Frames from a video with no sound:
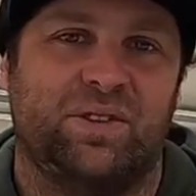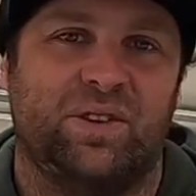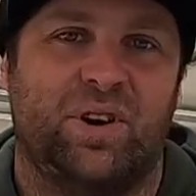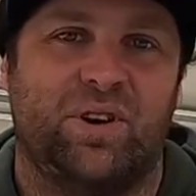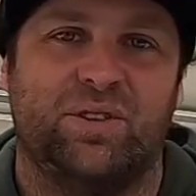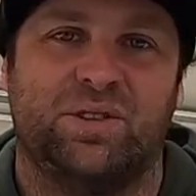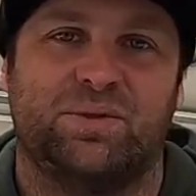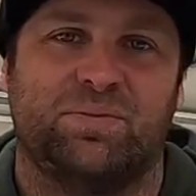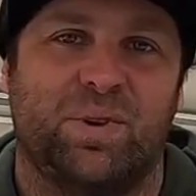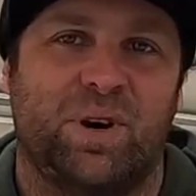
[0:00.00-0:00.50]

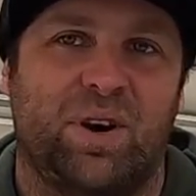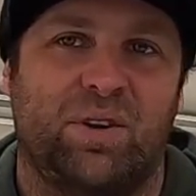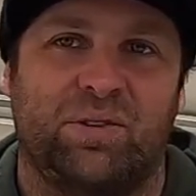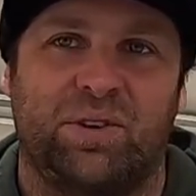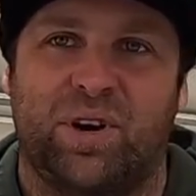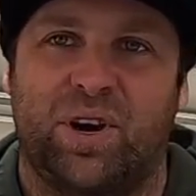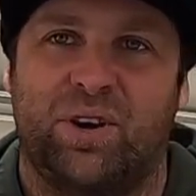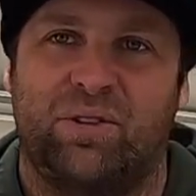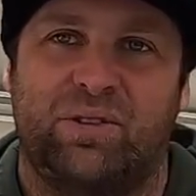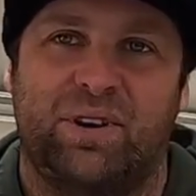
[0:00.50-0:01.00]
No swell,
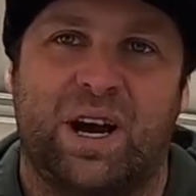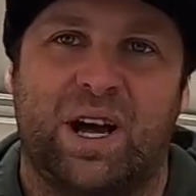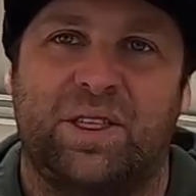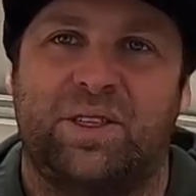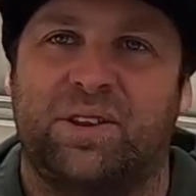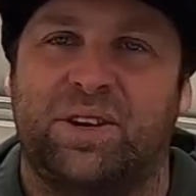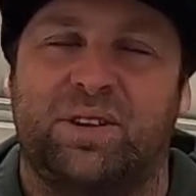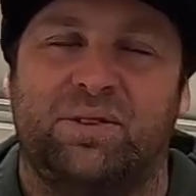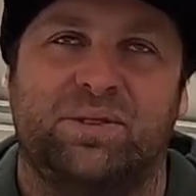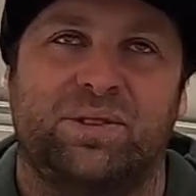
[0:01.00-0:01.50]
no
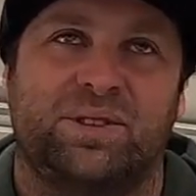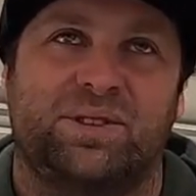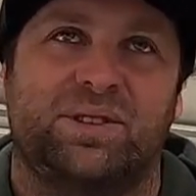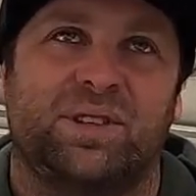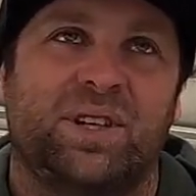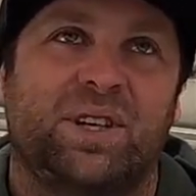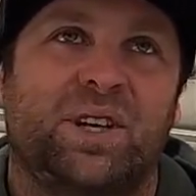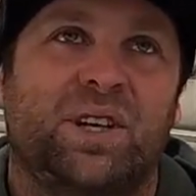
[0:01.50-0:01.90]
nothing. It was